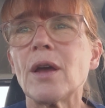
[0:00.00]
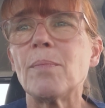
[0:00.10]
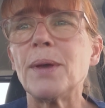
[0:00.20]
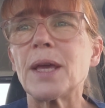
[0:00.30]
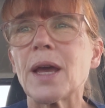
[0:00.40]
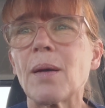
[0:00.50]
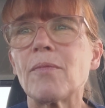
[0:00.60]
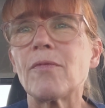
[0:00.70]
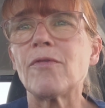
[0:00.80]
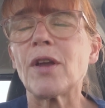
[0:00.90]

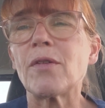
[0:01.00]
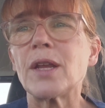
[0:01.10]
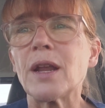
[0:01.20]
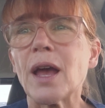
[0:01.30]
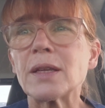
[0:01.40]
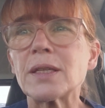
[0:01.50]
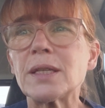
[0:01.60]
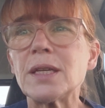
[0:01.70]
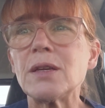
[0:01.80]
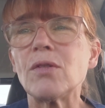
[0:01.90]
become very nasty